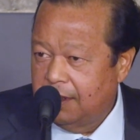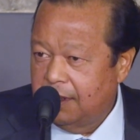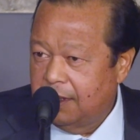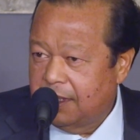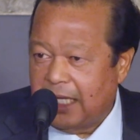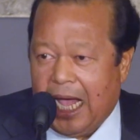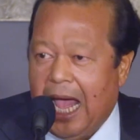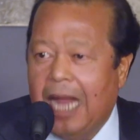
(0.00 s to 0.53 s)

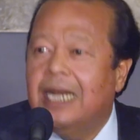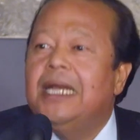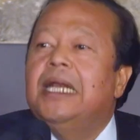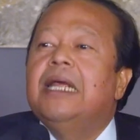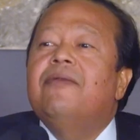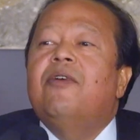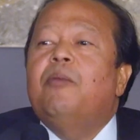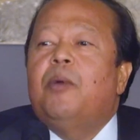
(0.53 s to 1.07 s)
It's
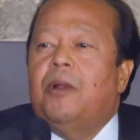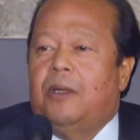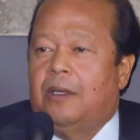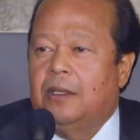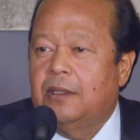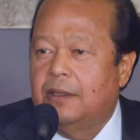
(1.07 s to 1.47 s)
unlivable.